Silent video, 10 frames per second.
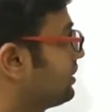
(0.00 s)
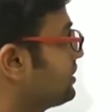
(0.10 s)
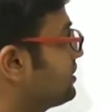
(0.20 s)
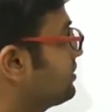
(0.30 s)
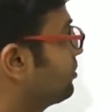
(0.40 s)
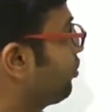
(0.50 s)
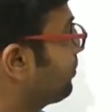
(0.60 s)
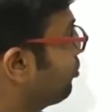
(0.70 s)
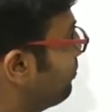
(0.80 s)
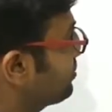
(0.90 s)
This is the
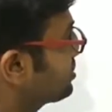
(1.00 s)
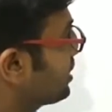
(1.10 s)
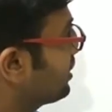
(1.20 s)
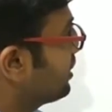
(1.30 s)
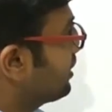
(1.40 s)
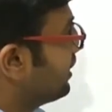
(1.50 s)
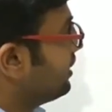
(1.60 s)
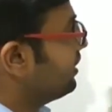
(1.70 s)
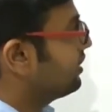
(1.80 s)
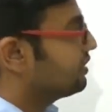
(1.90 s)
topic of standard
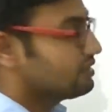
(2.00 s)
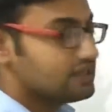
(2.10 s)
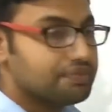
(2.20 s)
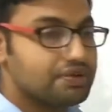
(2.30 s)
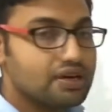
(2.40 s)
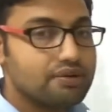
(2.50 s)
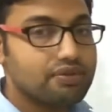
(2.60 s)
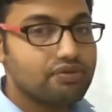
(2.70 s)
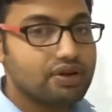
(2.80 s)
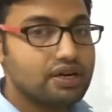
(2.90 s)
10, chapter
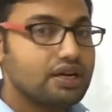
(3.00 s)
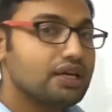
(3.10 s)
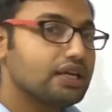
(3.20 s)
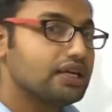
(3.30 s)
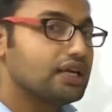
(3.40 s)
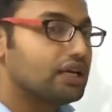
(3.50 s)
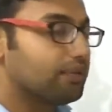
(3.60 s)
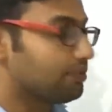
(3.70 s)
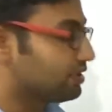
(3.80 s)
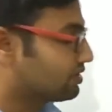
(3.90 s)
number 1, real
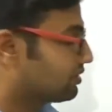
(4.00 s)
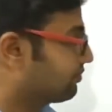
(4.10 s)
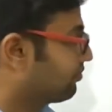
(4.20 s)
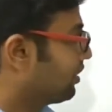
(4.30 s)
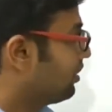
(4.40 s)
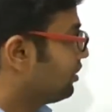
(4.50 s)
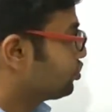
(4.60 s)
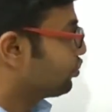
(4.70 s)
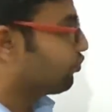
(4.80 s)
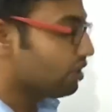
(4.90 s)
numbers.
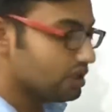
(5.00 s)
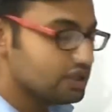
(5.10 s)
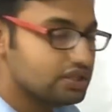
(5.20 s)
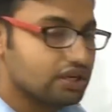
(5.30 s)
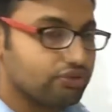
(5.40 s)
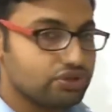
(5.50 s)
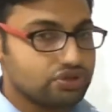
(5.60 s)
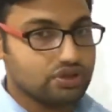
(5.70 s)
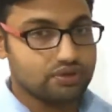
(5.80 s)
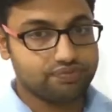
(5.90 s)
So what is the
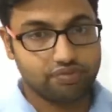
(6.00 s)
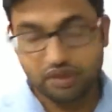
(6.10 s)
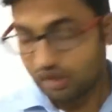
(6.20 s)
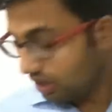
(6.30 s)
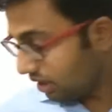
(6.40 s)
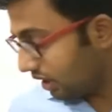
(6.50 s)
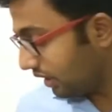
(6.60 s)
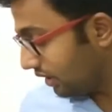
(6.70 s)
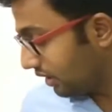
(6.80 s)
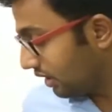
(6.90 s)
question?
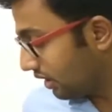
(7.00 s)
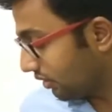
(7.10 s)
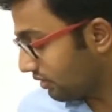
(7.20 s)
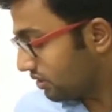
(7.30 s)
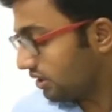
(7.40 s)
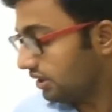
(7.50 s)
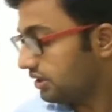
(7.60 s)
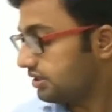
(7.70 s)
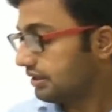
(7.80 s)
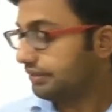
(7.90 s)
Right? The question
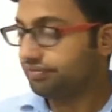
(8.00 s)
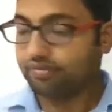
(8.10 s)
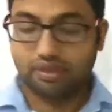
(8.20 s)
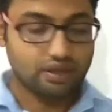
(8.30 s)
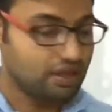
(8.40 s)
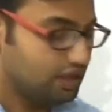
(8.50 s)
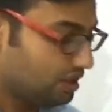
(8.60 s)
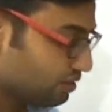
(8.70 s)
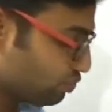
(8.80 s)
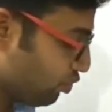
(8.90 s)
is,
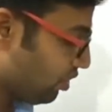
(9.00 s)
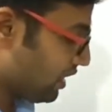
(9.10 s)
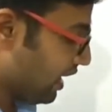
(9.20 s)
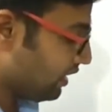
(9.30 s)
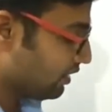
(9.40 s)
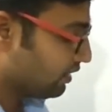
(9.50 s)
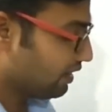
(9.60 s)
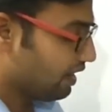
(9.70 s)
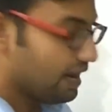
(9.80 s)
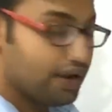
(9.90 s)
so
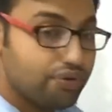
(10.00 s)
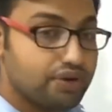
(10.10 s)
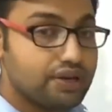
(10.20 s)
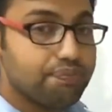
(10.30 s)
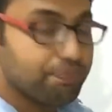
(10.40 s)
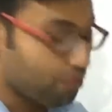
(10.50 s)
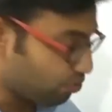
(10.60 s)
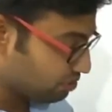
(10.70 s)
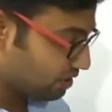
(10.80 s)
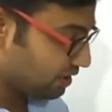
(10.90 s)
that every
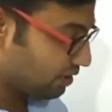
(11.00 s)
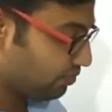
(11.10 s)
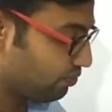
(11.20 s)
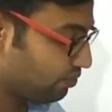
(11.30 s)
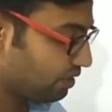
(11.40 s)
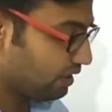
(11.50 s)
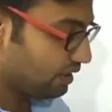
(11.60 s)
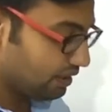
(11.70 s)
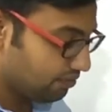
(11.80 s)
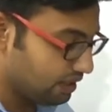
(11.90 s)
positive
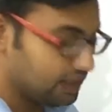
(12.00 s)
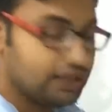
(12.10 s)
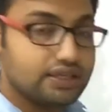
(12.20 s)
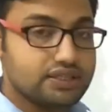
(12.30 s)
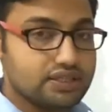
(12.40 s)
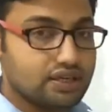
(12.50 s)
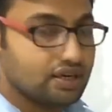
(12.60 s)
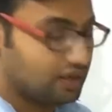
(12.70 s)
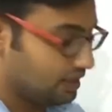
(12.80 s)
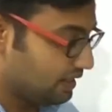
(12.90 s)
even
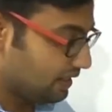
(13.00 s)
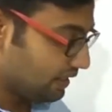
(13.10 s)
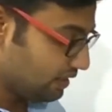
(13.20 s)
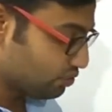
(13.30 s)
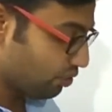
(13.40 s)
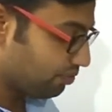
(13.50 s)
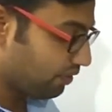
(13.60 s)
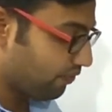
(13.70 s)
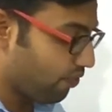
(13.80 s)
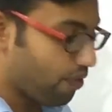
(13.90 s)
integer is of
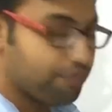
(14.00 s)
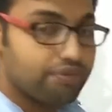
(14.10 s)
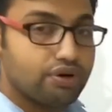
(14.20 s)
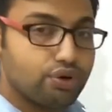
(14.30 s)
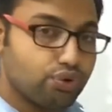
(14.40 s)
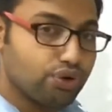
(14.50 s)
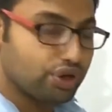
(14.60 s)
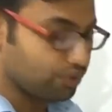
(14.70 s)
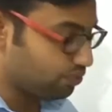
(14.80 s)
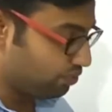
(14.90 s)
the form
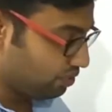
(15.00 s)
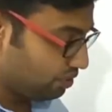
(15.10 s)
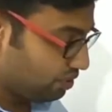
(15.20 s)
2q